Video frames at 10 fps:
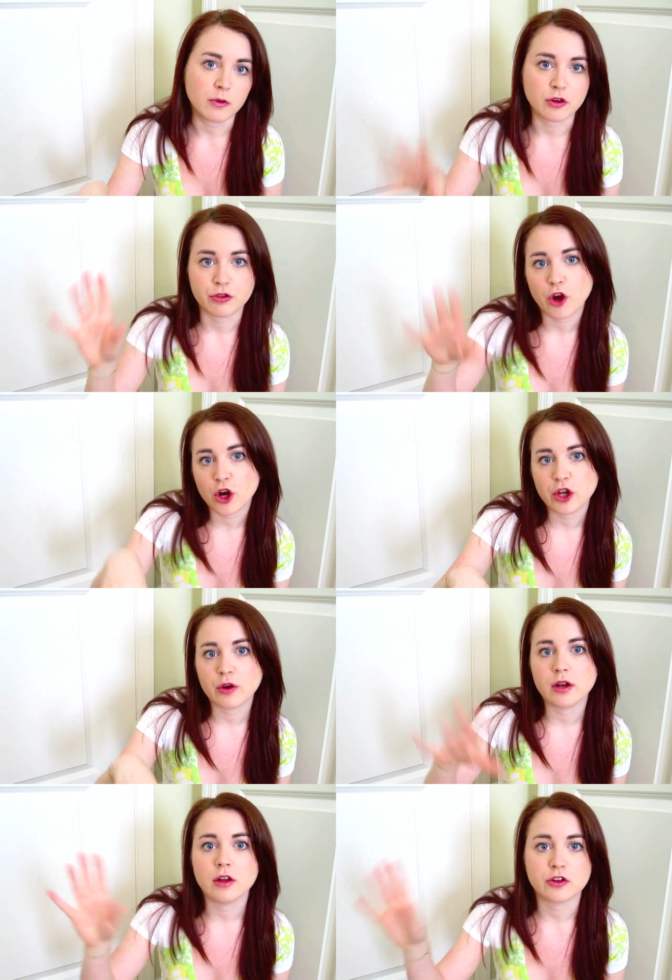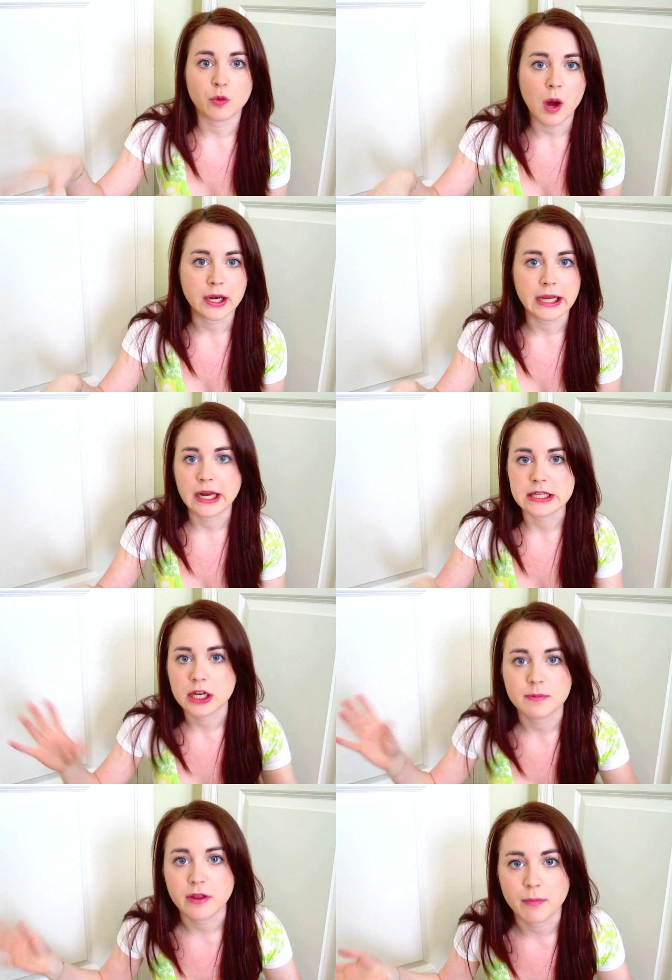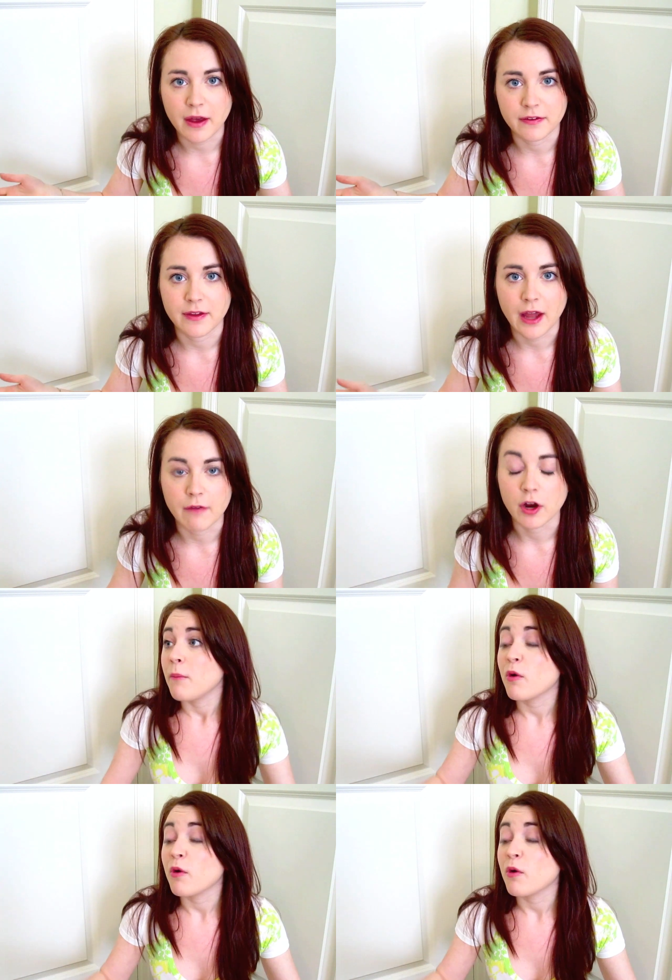When you're 30, you're gonna look 20, and it's gonna be the best thing ever.